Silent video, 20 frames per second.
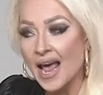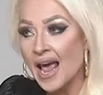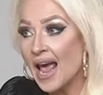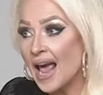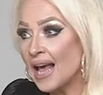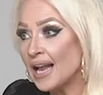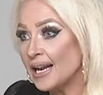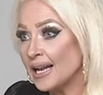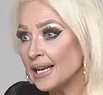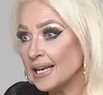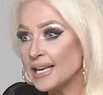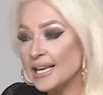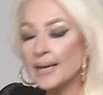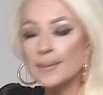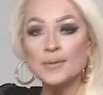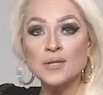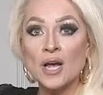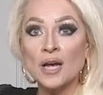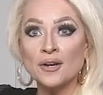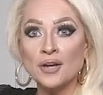and it
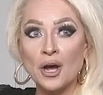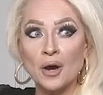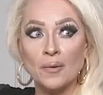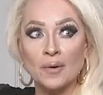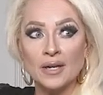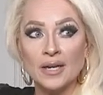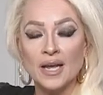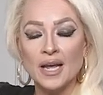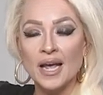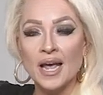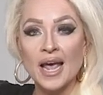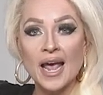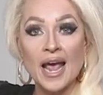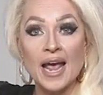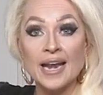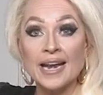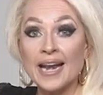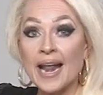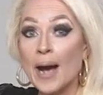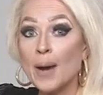keeps on going.
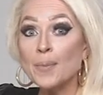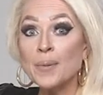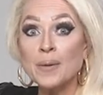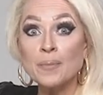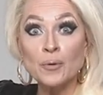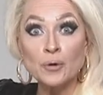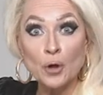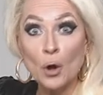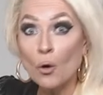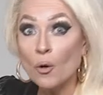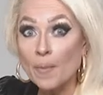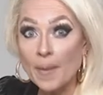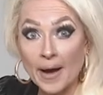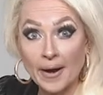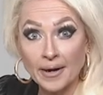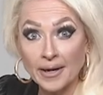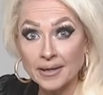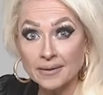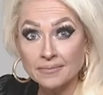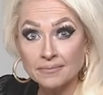And now people know about
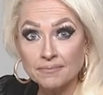it.